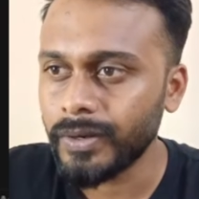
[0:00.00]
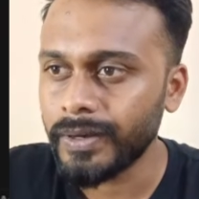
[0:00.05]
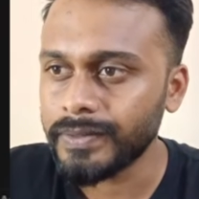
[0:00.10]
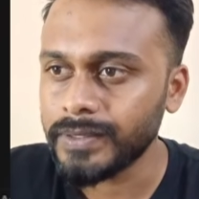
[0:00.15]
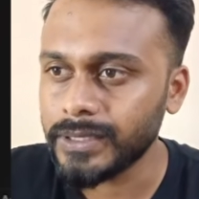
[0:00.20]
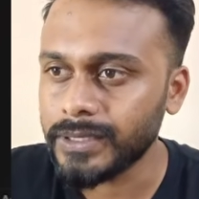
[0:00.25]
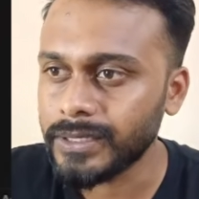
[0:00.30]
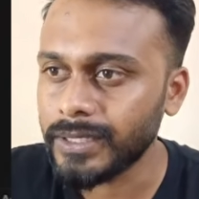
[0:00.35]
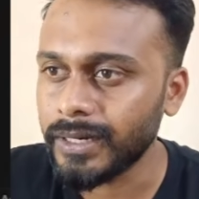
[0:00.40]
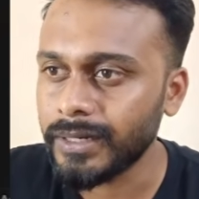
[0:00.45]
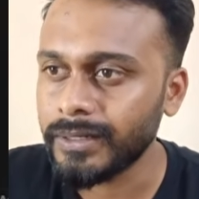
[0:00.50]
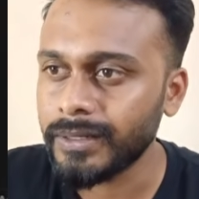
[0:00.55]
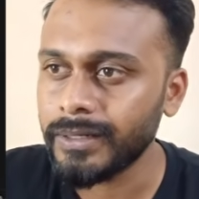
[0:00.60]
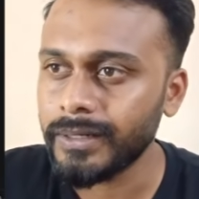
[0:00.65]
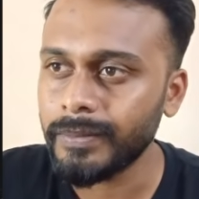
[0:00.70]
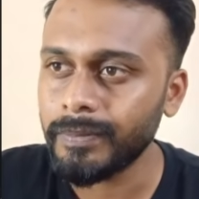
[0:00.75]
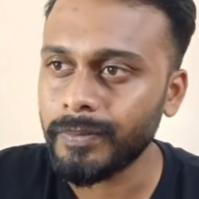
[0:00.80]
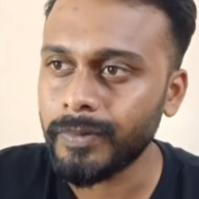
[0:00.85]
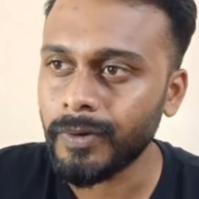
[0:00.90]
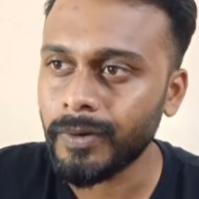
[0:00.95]
So I
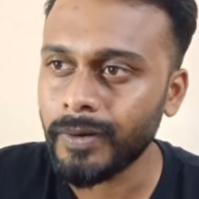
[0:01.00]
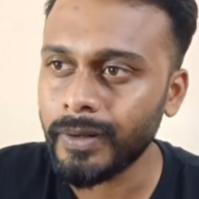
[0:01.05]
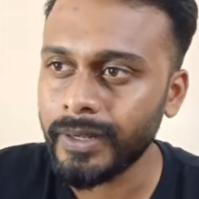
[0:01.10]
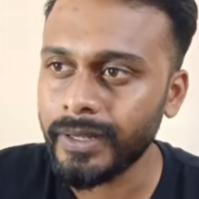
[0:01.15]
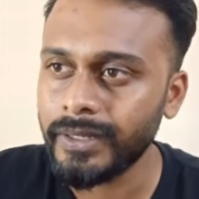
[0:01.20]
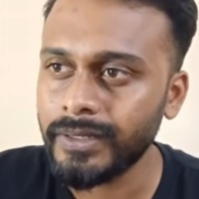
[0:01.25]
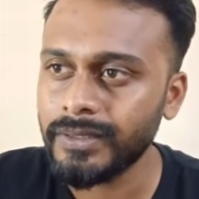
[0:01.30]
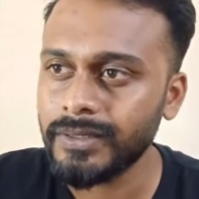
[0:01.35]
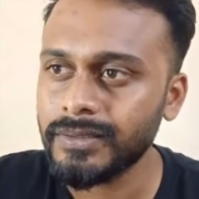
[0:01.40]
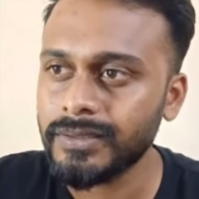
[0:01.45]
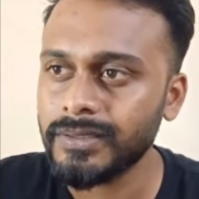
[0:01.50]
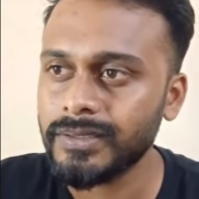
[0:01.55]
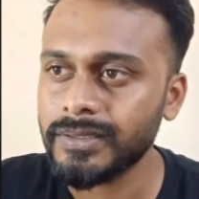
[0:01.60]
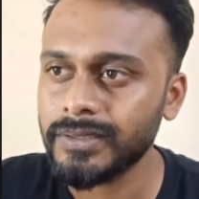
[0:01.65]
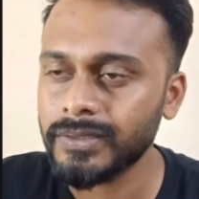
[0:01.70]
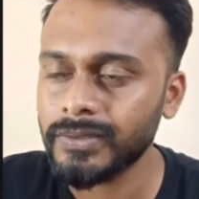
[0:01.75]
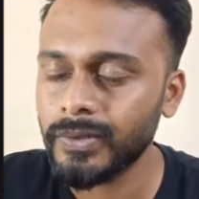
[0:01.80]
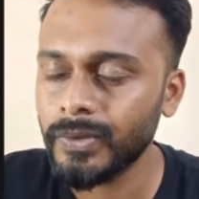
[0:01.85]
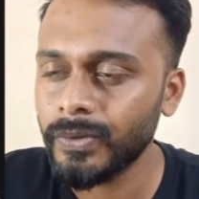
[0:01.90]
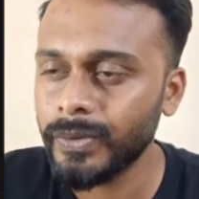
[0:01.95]
started deploying
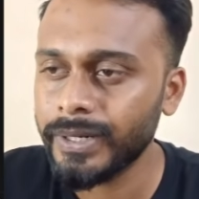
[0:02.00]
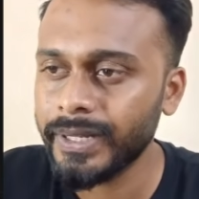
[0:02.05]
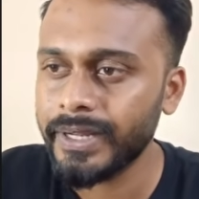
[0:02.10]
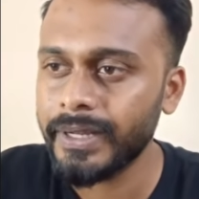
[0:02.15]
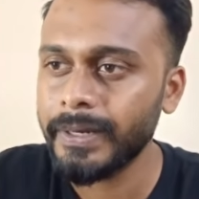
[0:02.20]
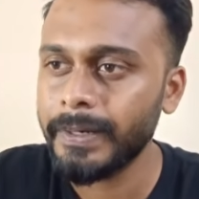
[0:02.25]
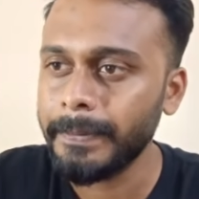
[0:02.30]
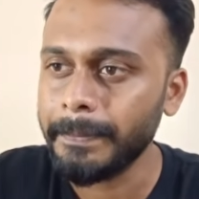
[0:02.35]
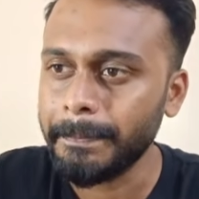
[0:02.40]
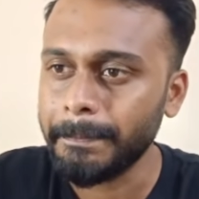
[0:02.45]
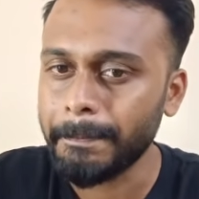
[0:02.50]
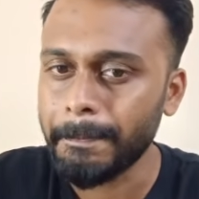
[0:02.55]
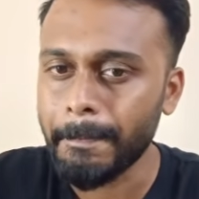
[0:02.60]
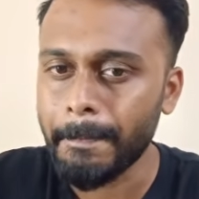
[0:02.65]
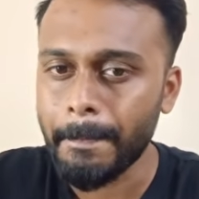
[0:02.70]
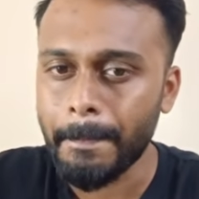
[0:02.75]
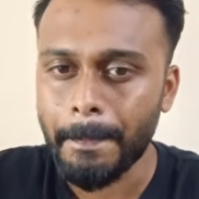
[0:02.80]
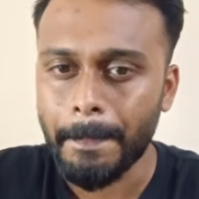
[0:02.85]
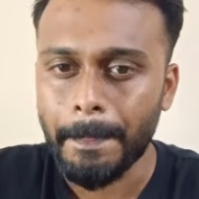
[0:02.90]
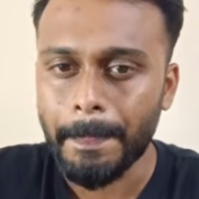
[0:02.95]
this code again,
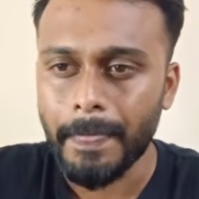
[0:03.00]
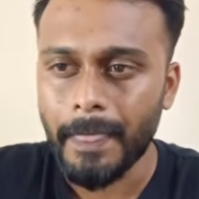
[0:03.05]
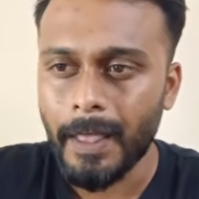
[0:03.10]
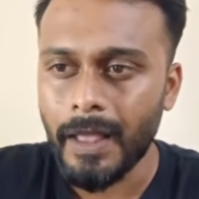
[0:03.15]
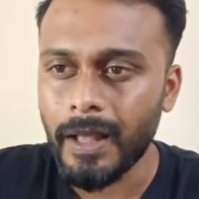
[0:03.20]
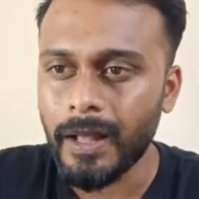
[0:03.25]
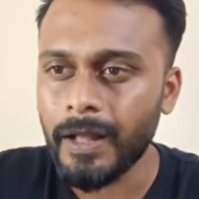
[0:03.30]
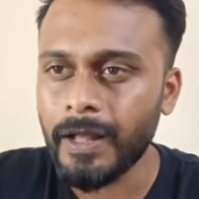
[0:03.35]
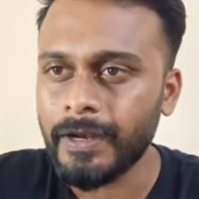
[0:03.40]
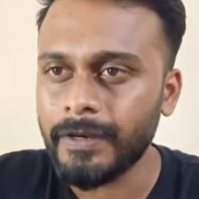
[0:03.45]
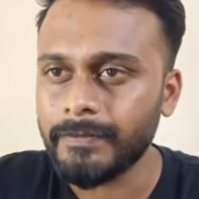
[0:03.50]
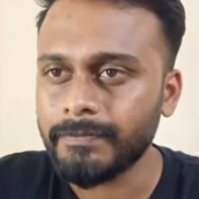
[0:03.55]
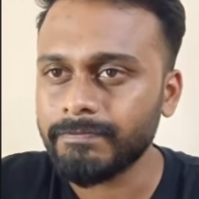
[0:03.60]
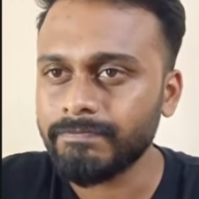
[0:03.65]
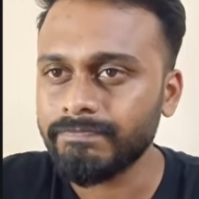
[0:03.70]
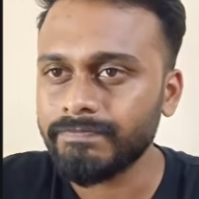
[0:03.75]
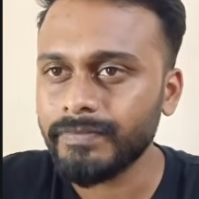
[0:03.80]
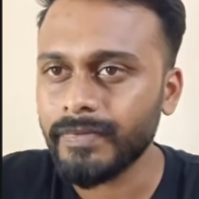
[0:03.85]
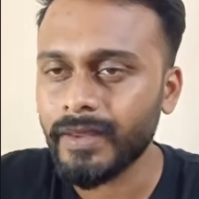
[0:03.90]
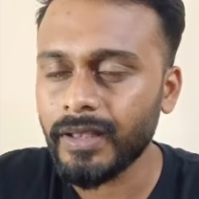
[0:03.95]
and
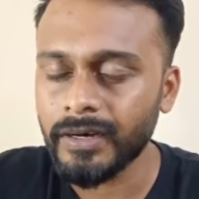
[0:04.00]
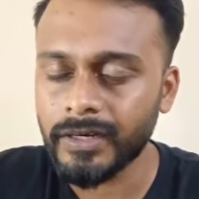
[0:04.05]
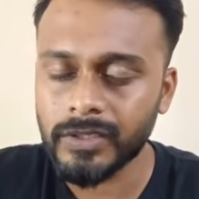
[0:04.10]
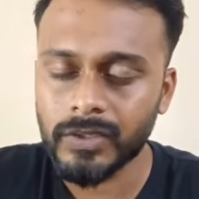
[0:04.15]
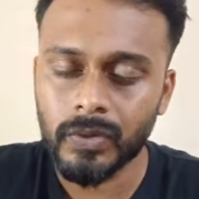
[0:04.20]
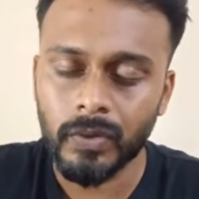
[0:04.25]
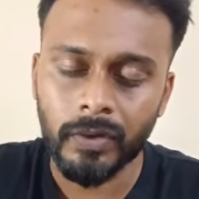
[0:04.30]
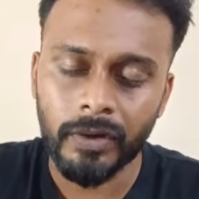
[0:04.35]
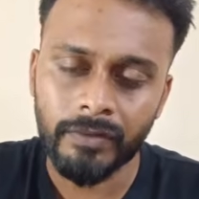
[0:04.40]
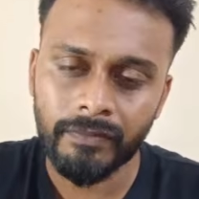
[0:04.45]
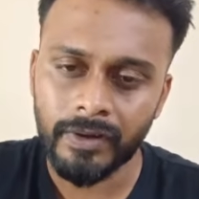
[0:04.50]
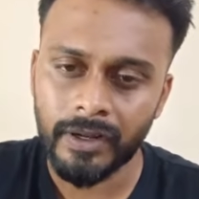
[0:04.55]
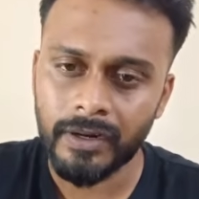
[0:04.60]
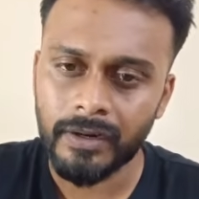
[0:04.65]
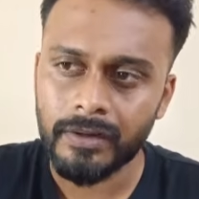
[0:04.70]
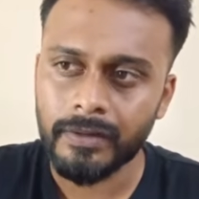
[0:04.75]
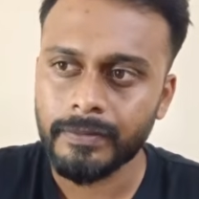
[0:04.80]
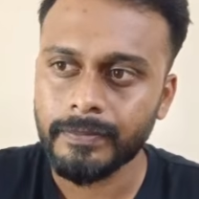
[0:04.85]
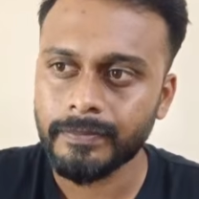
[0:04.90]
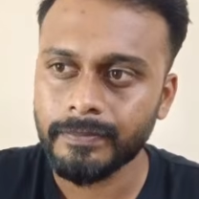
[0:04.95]
it is going well.